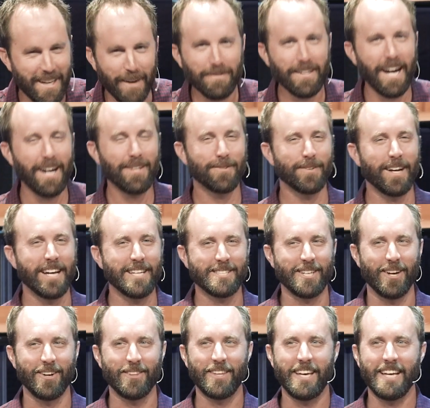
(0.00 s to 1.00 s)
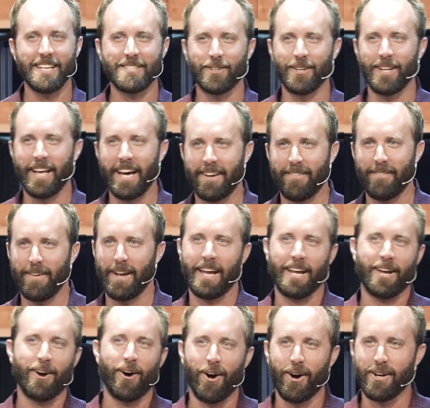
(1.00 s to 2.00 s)
sometimes when I share things or like when
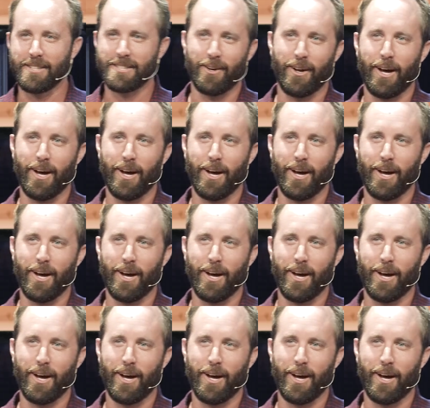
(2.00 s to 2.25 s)
like cars,